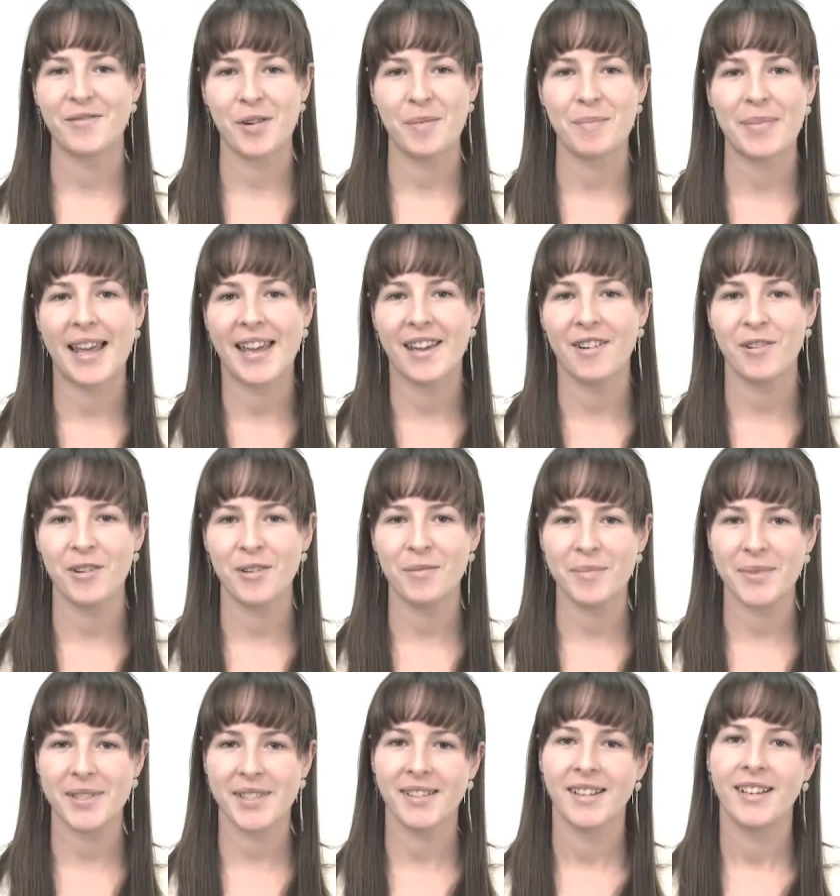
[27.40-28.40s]
from
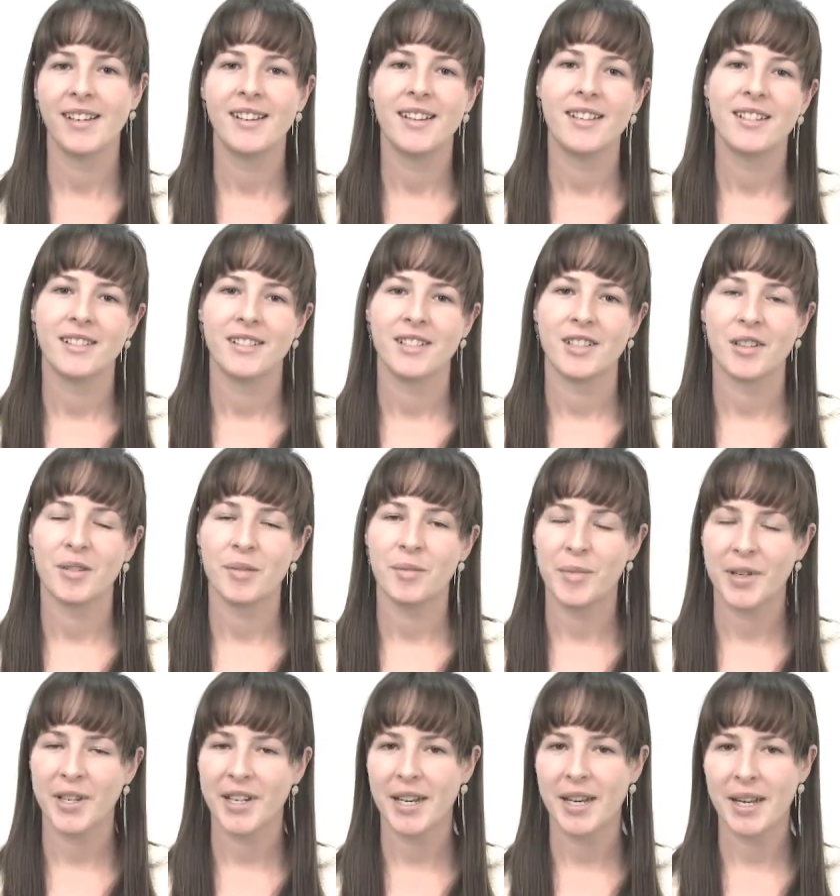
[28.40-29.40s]
playgroups to
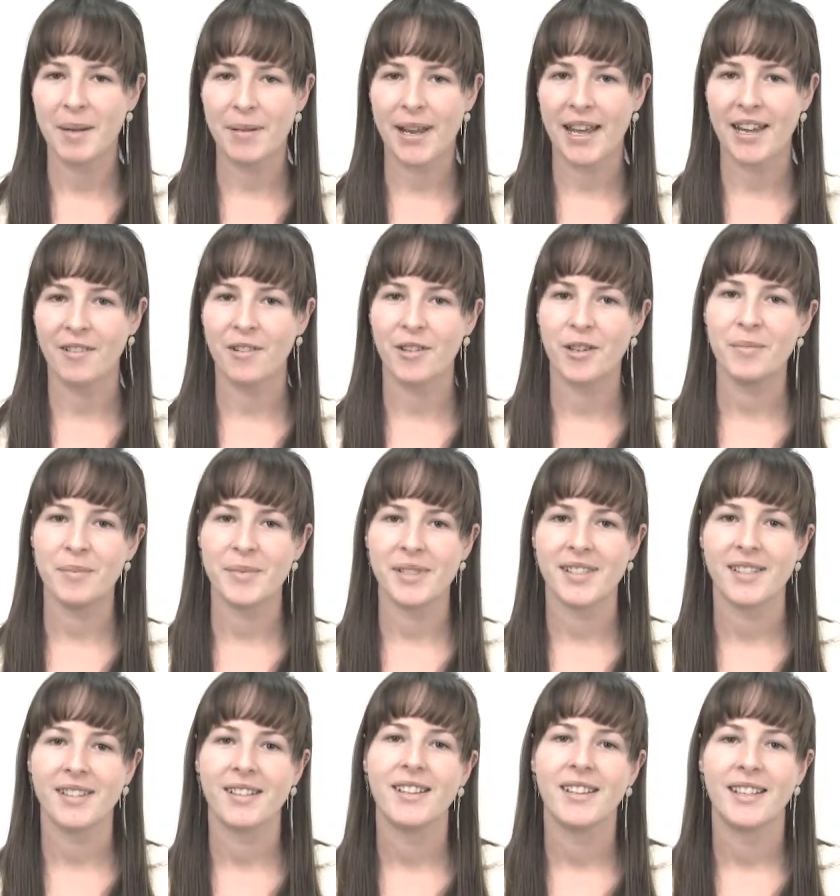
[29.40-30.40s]
community
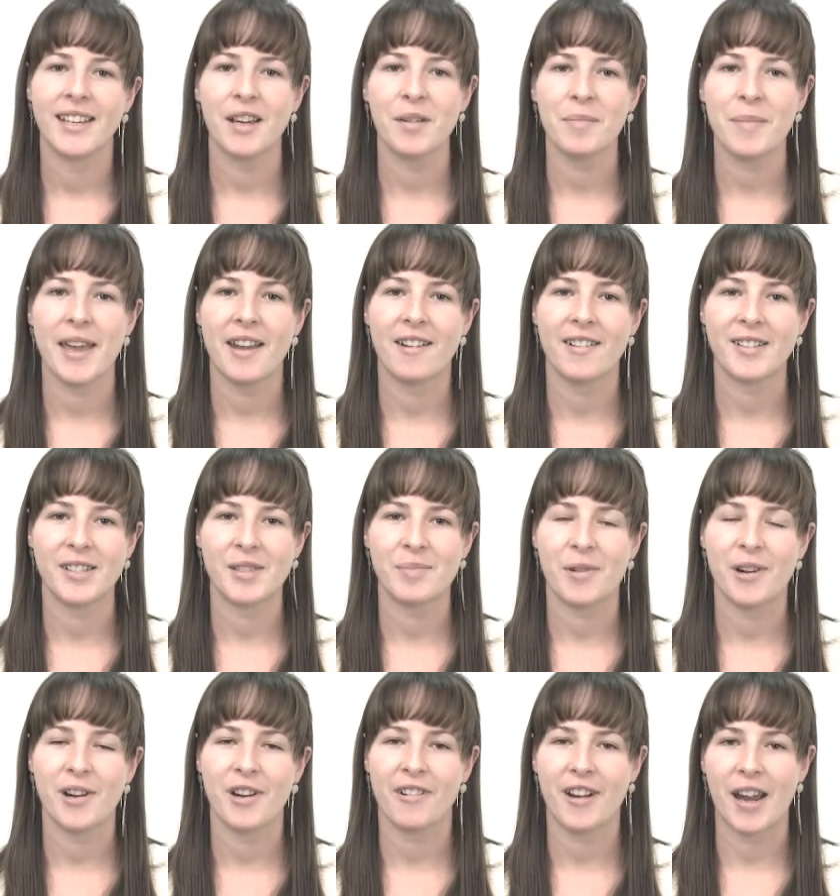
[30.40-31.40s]
playgroups, young parents
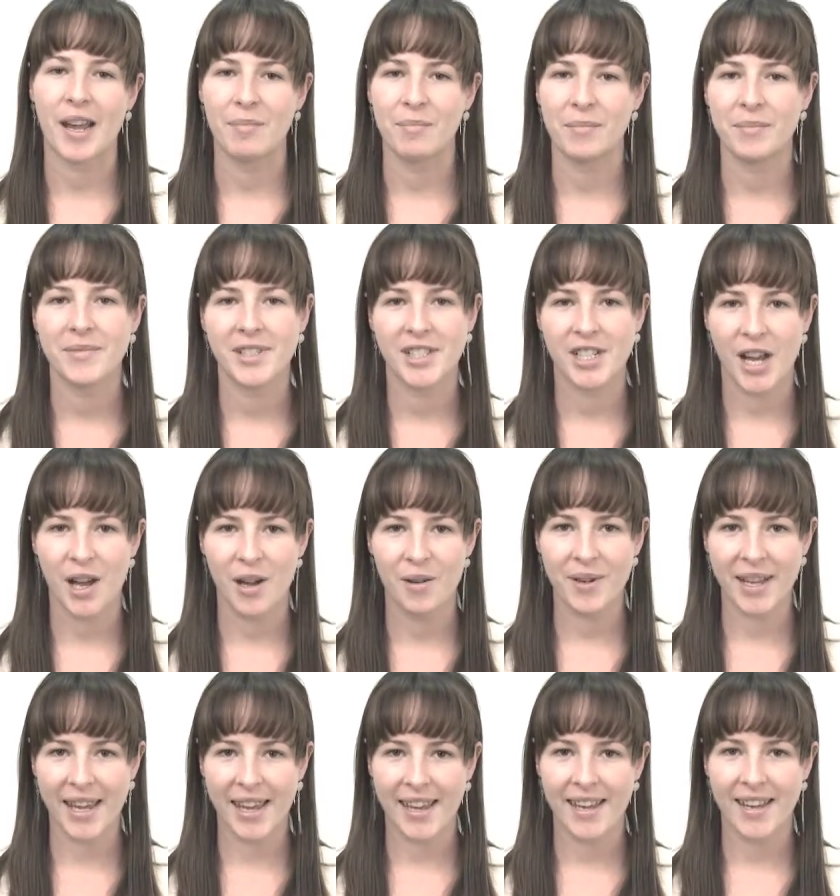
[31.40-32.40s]
program,
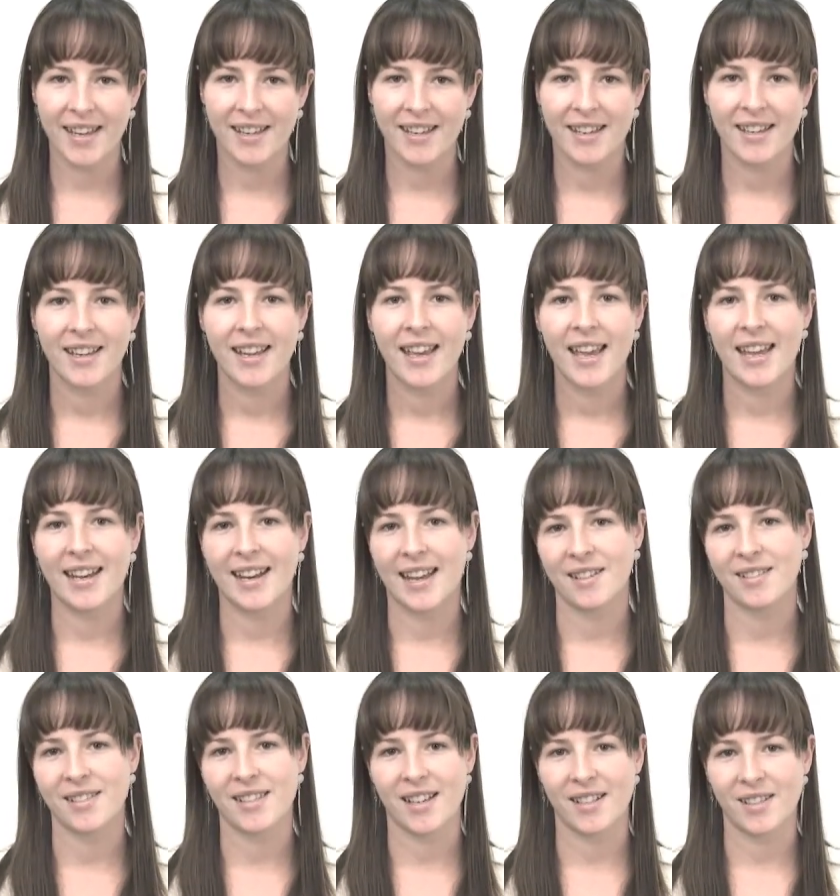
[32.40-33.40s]
childcare, and
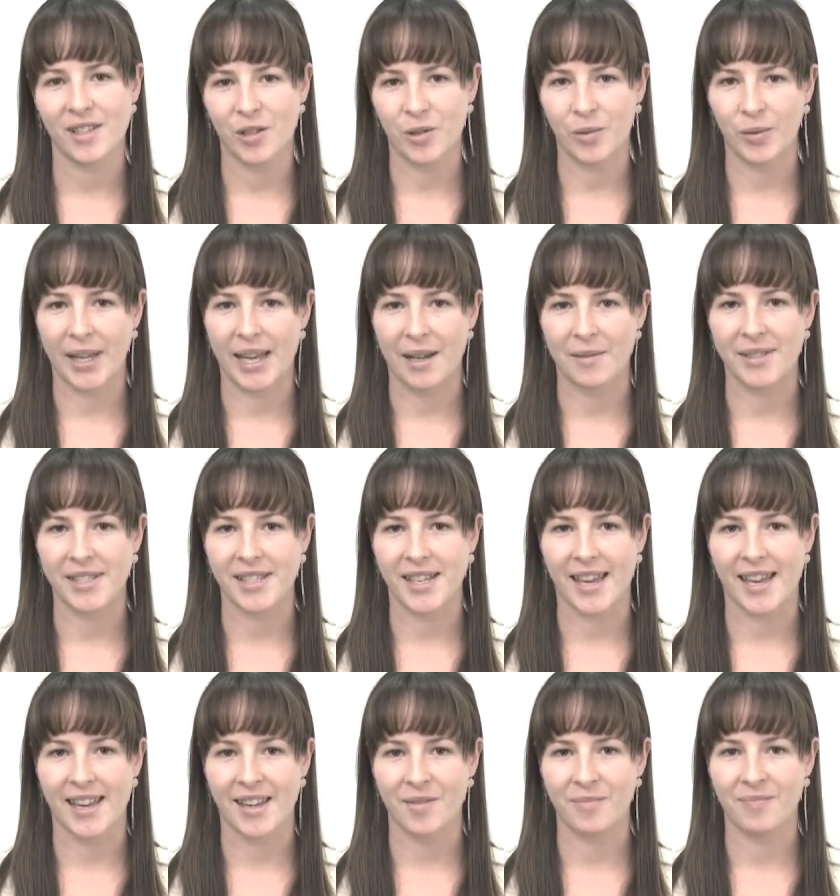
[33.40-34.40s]
outside school hours
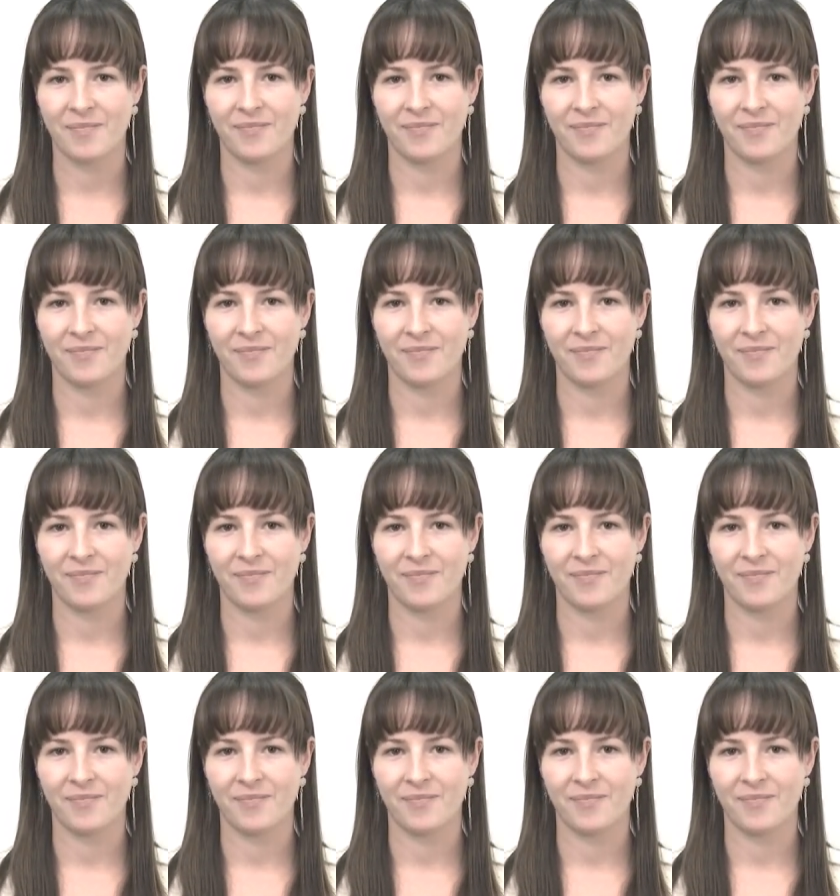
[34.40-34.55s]
care.